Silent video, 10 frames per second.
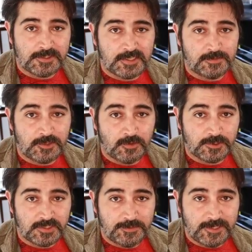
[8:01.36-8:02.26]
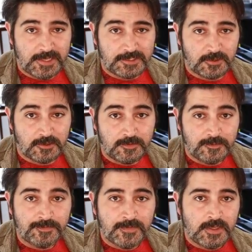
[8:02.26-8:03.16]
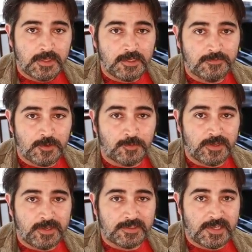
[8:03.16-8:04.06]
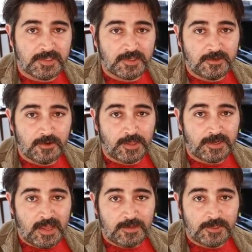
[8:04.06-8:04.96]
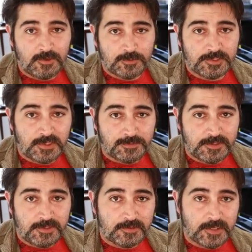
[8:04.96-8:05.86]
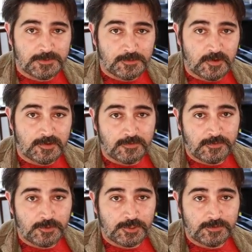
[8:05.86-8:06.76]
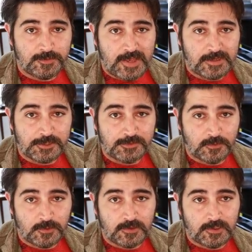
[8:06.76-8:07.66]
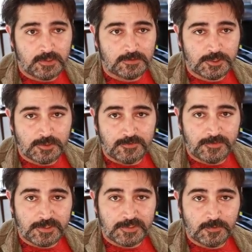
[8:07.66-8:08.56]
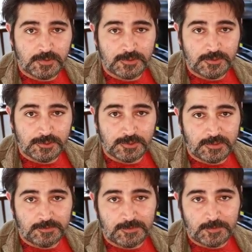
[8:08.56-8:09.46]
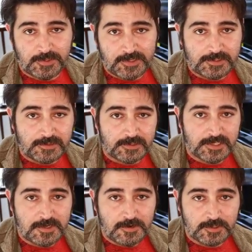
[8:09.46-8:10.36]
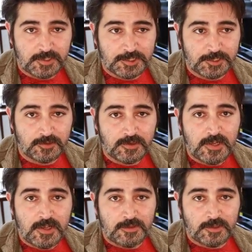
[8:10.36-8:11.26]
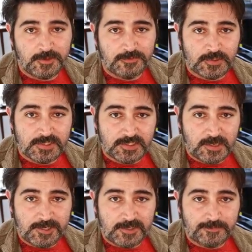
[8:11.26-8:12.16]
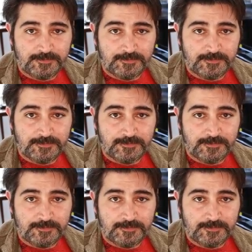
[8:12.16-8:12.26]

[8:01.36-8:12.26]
that can be normal summoned that turn, if they're playing a Destiny Hero that can be normal summoned as part of their fusion package for Destroyer Phoenix Enforcer, usually people play Destiny Hero Celestial, they'll be forced to summon it,